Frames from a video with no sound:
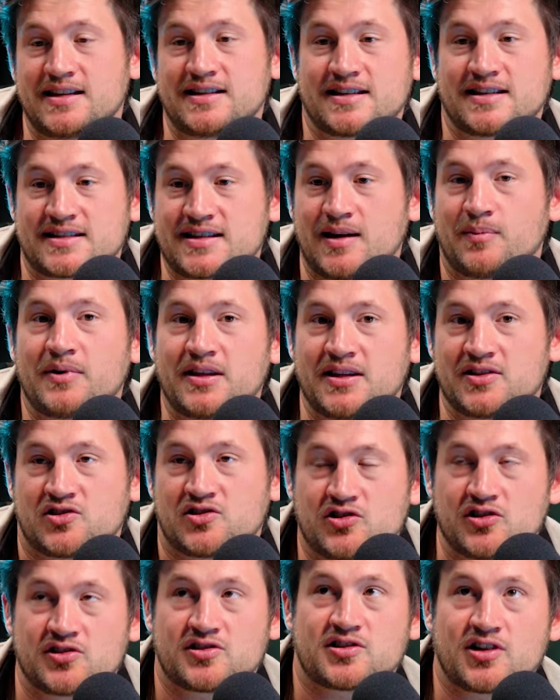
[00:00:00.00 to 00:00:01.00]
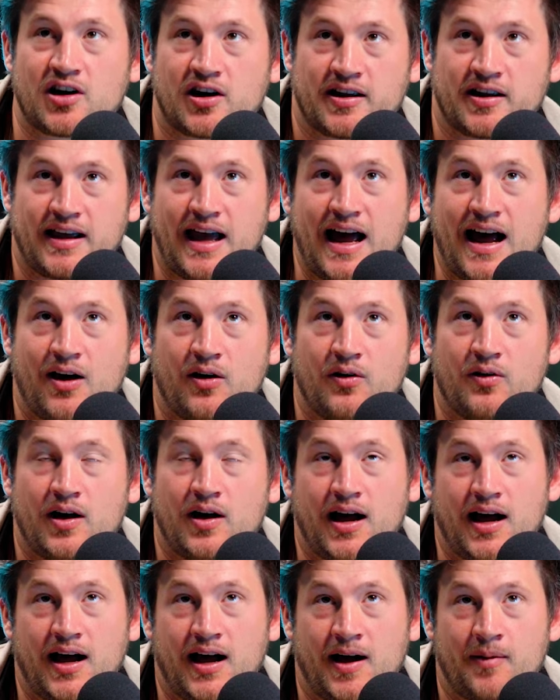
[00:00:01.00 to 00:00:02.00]
then to somebody that's just starting out
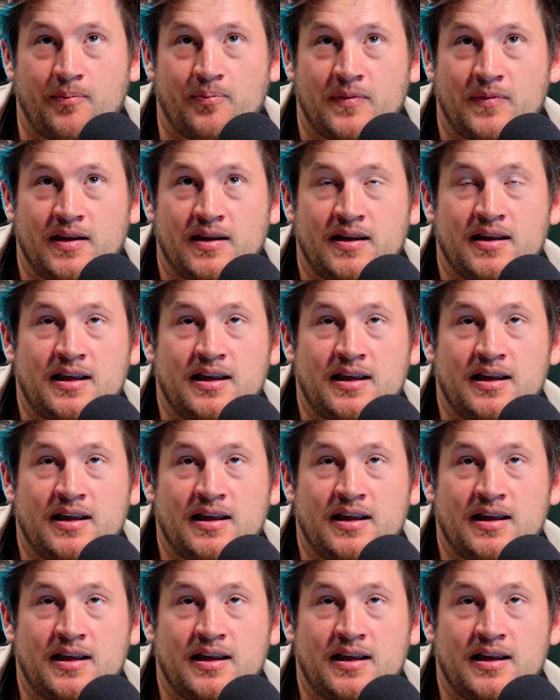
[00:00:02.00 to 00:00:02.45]
um,